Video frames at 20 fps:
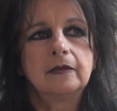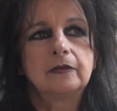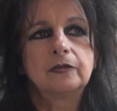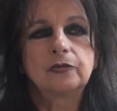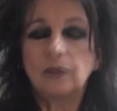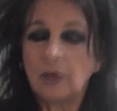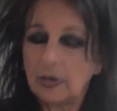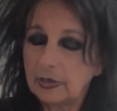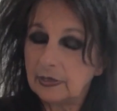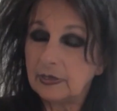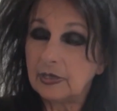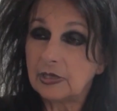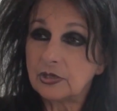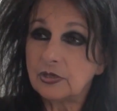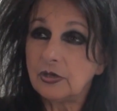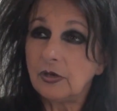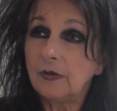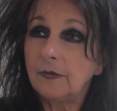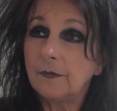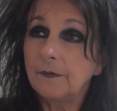Through
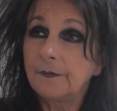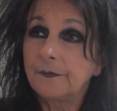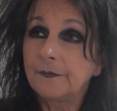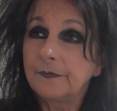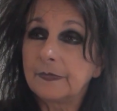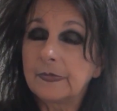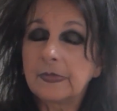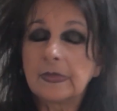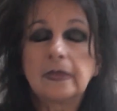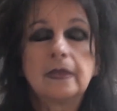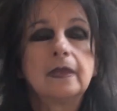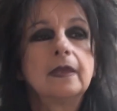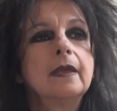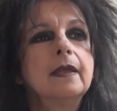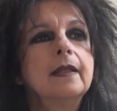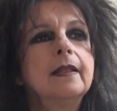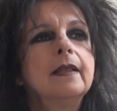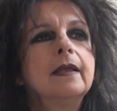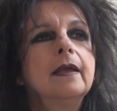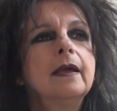architecture?
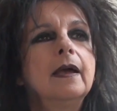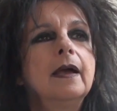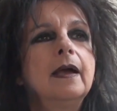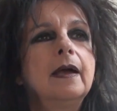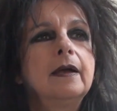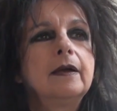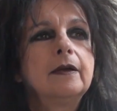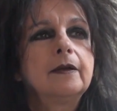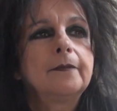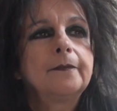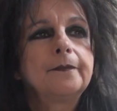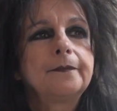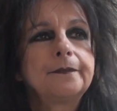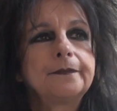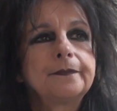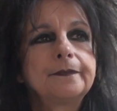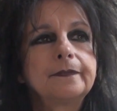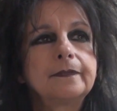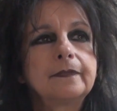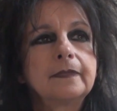
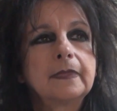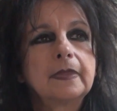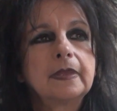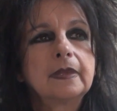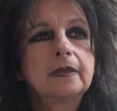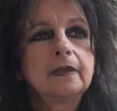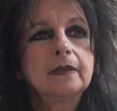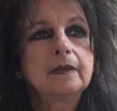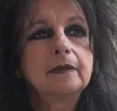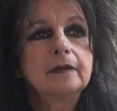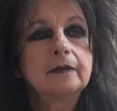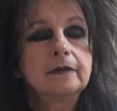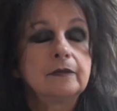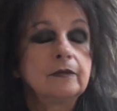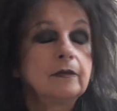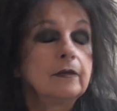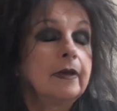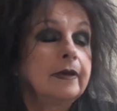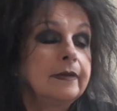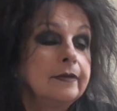
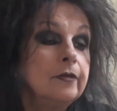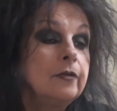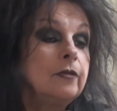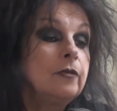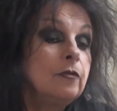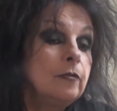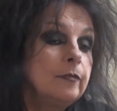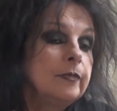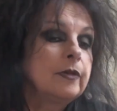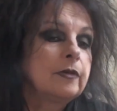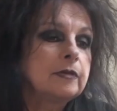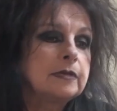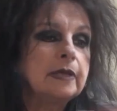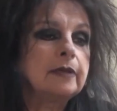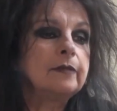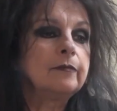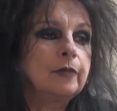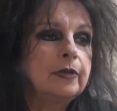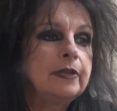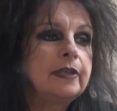I don't know,
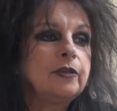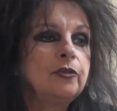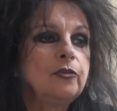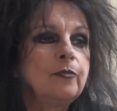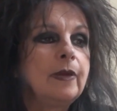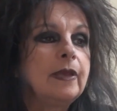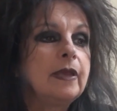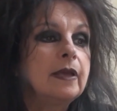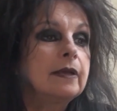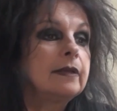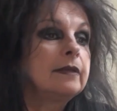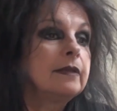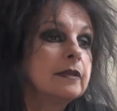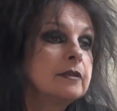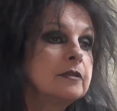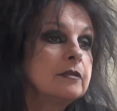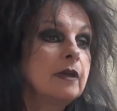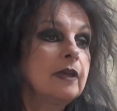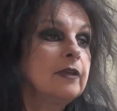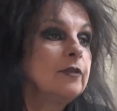because when I do my
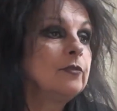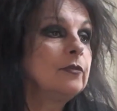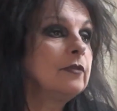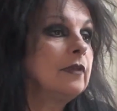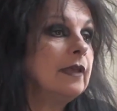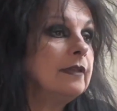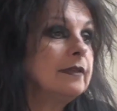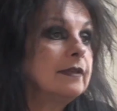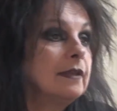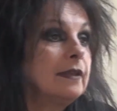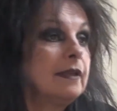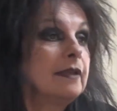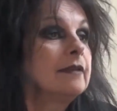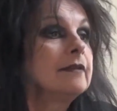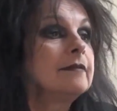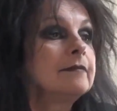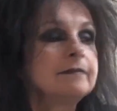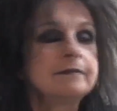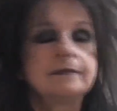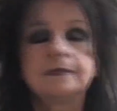architecture, I do that, and
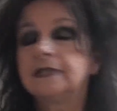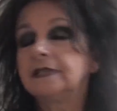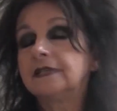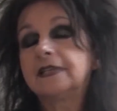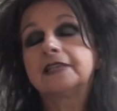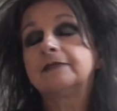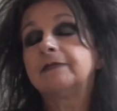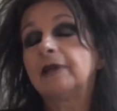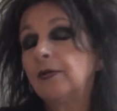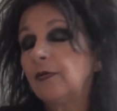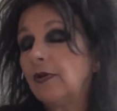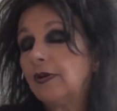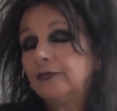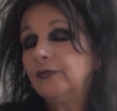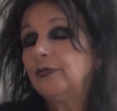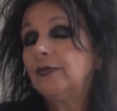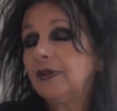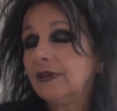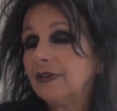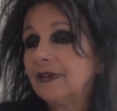this is my way of
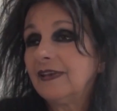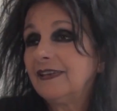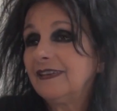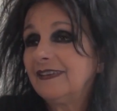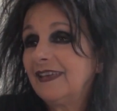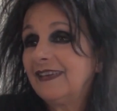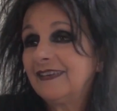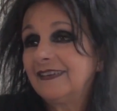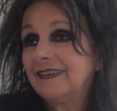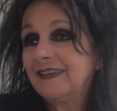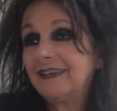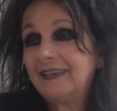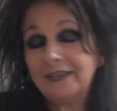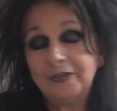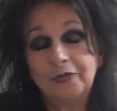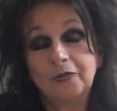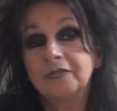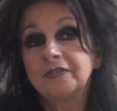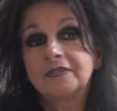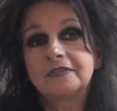doing. And I
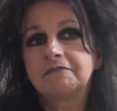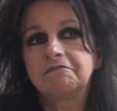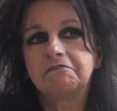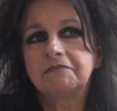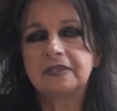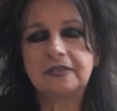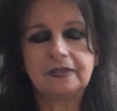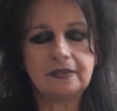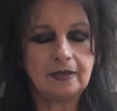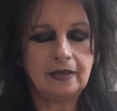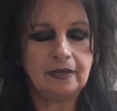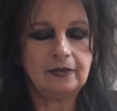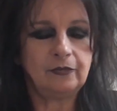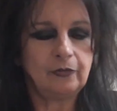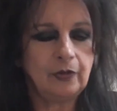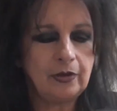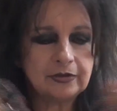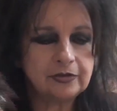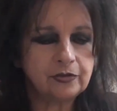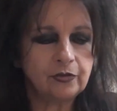
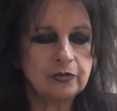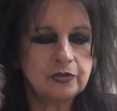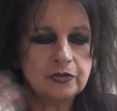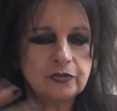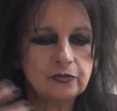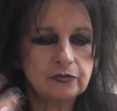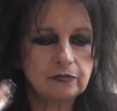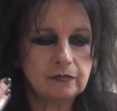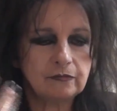was not